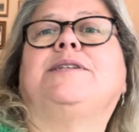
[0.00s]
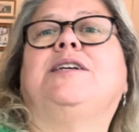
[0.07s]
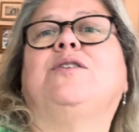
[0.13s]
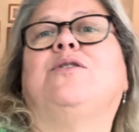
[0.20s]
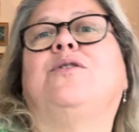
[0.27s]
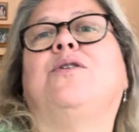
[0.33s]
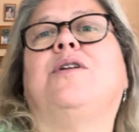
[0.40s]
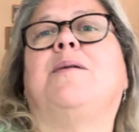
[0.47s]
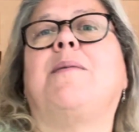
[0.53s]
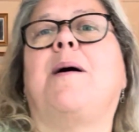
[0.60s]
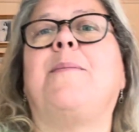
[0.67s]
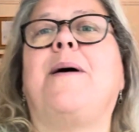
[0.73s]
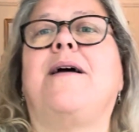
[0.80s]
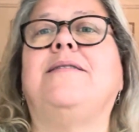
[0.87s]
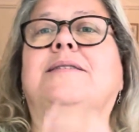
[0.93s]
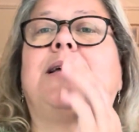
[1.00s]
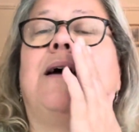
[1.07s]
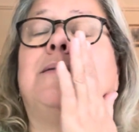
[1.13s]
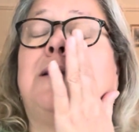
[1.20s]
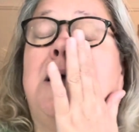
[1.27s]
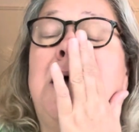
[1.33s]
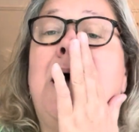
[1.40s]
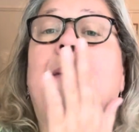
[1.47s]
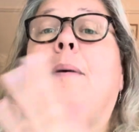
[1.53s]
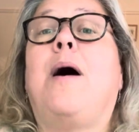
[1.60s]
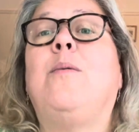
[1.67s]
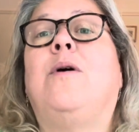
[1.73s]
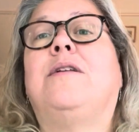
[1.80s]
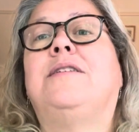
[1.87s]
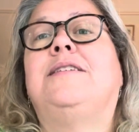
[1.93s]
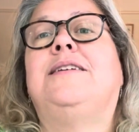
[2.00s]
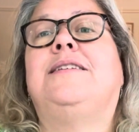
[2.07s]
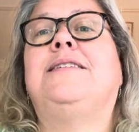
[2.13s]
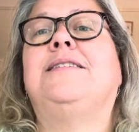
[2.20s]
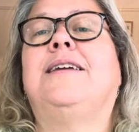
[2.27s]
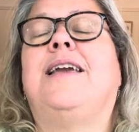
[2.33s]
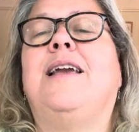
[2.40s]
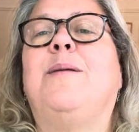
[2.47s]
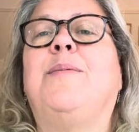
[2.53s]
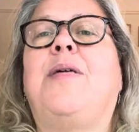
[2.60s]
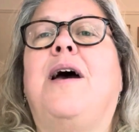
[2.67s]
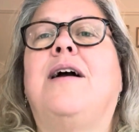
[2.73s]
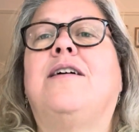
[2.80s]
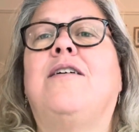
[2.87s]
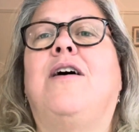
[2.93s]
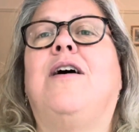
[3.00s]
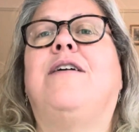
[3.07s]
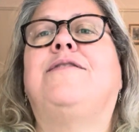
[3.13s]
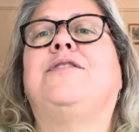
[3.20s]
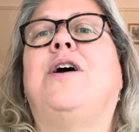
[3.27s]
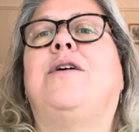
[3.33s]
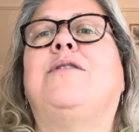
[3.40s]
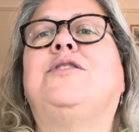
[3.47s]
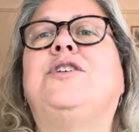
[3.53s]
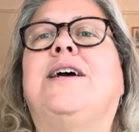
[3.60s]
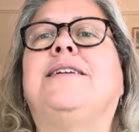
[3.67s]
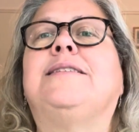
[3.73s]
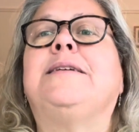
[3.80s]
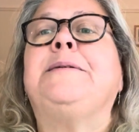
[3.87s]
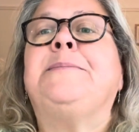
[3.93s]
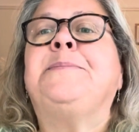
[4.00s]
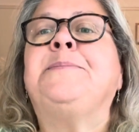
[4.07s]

hall at my parents' house. But I wanted to keep that carved oak chest.